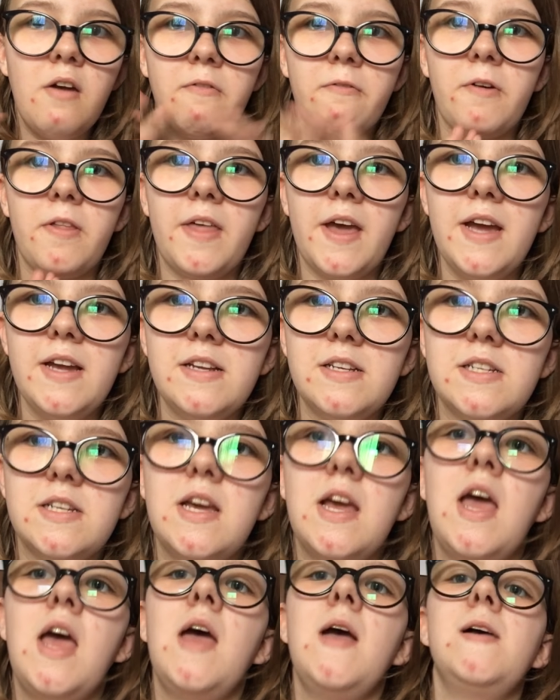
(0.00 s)
for that.
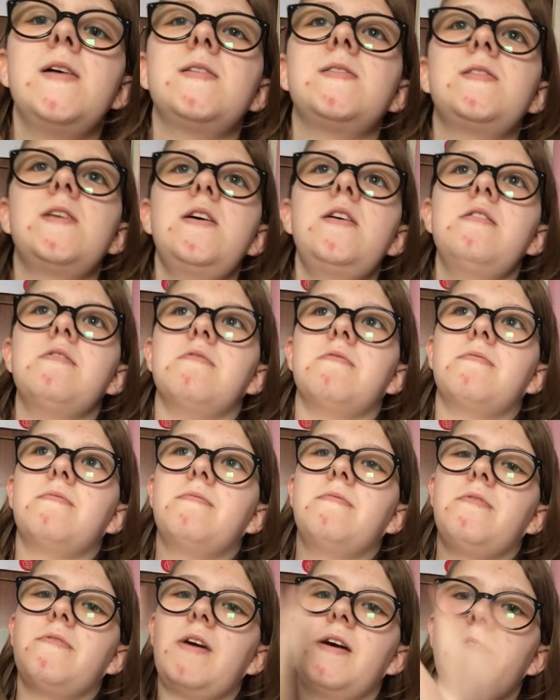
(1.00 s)
So
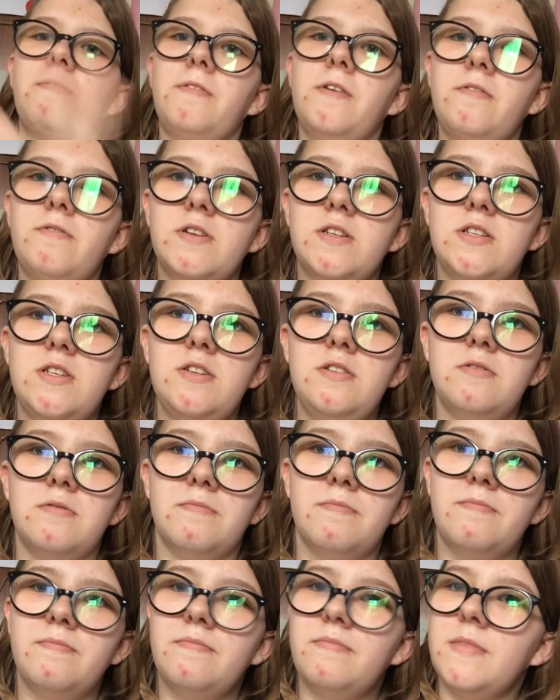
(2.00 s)
without further
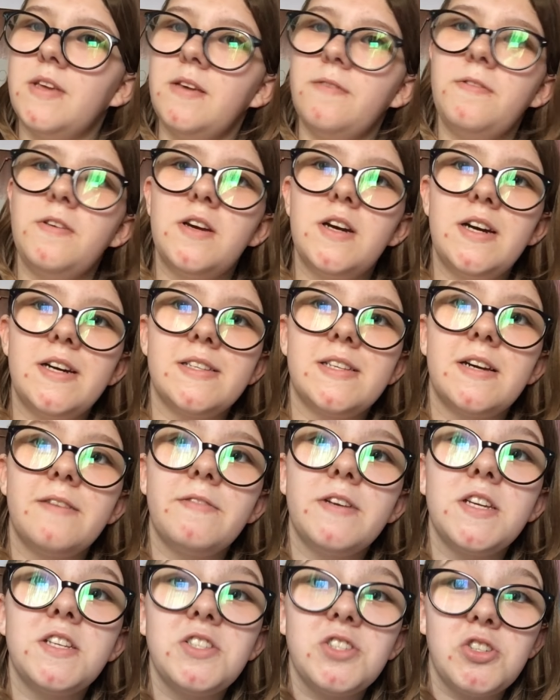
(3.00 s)
ado, if you guys
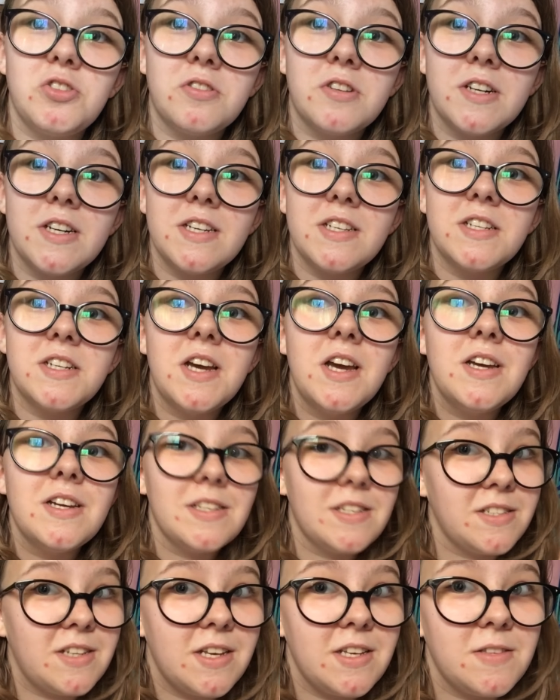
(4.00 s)
have enjoyed
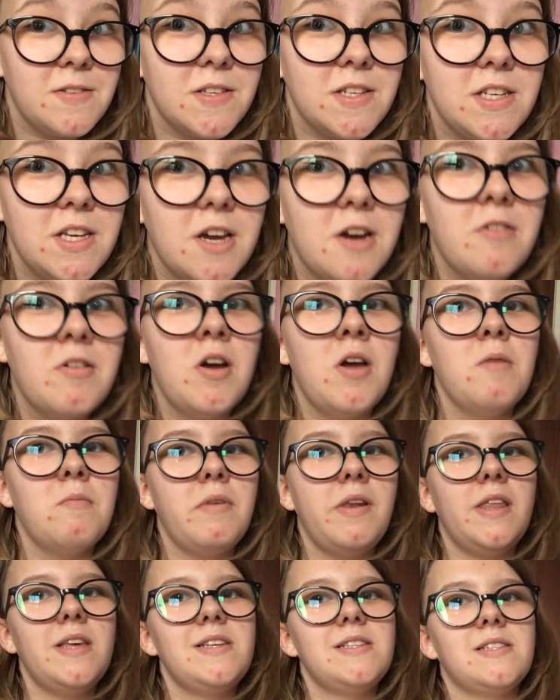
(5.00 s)
today's video,
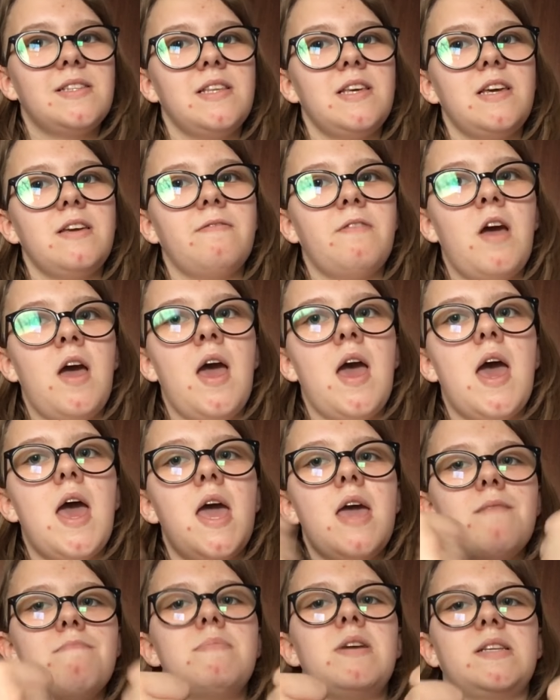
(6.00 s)
please leave
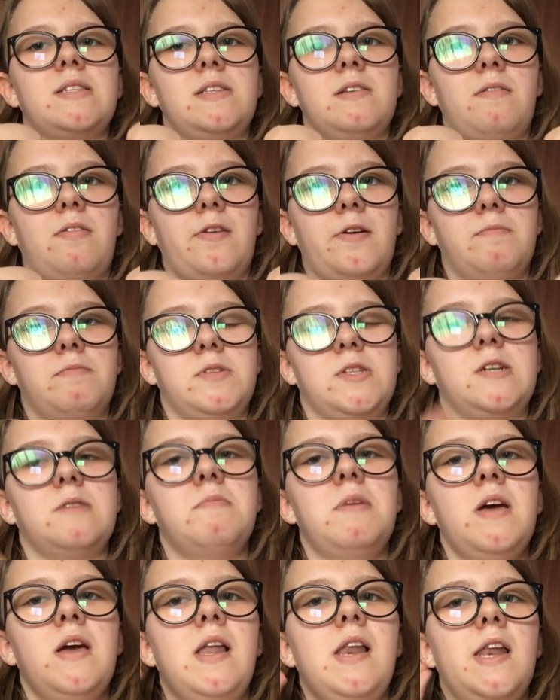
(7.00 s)
a massive thumbs
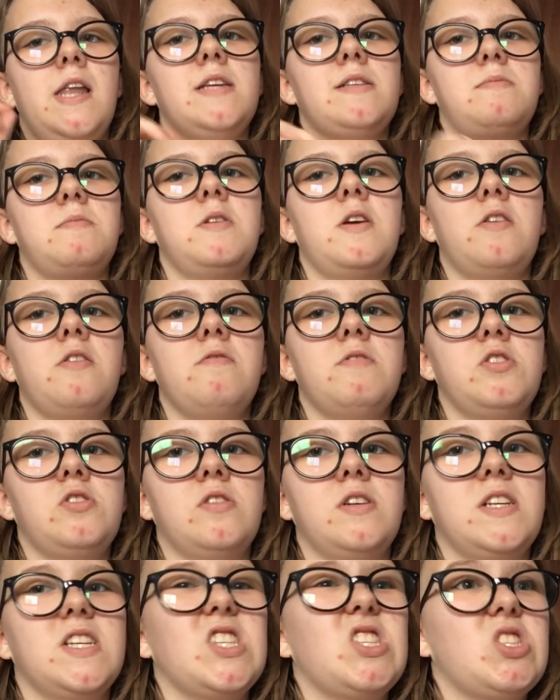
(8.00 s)
up. Let me know you
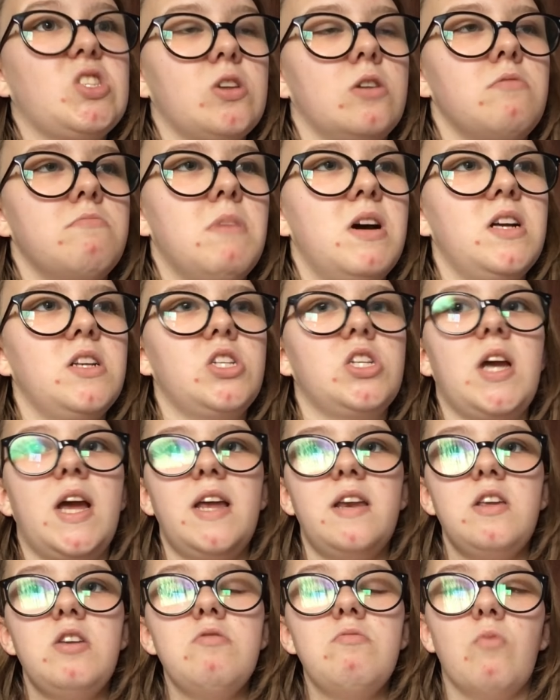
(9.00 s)
enjoyed it so much
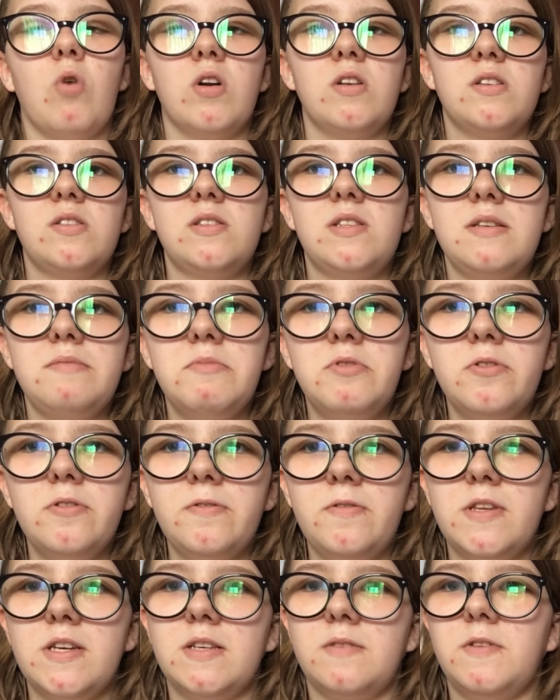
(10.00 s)
and you want to see more
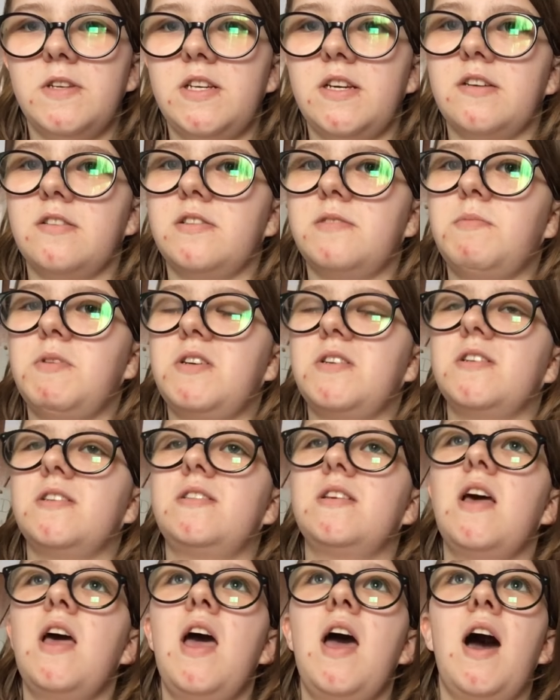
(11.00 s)
of these videos,
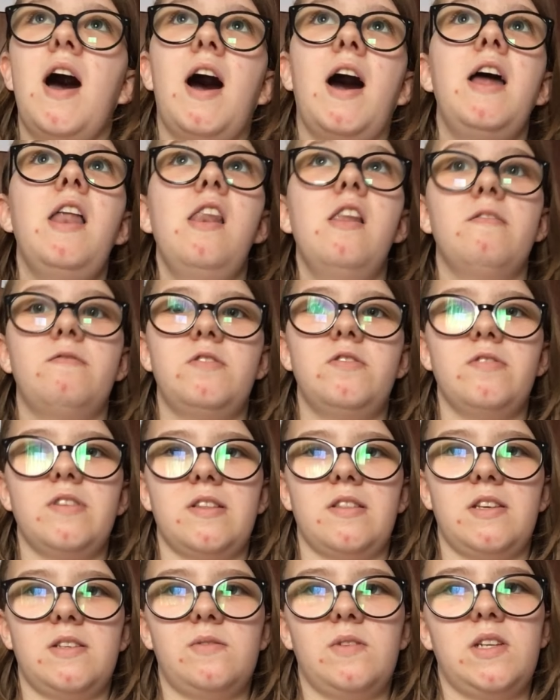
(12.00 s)
because I love
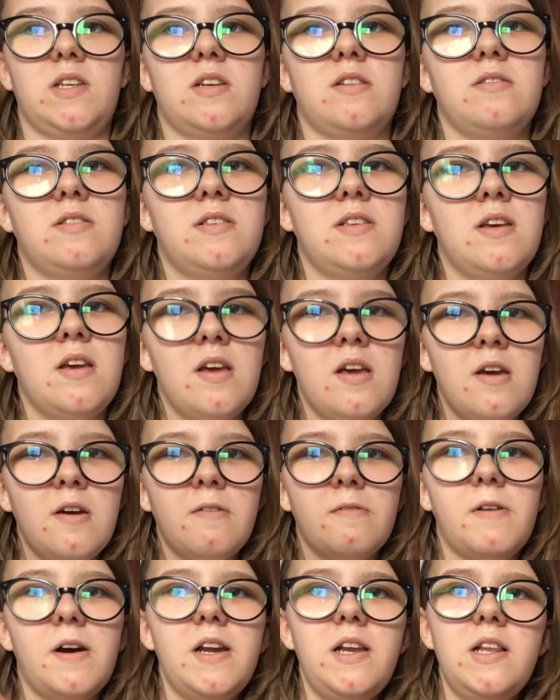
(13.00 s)
doing these videos.
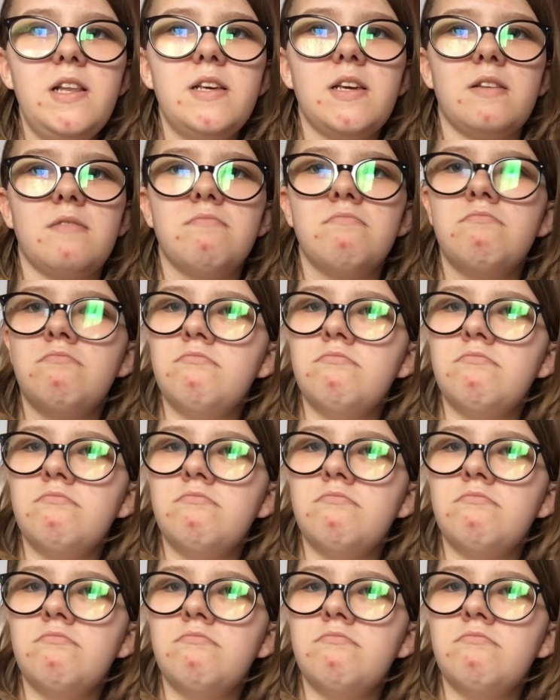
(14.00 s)
Finally,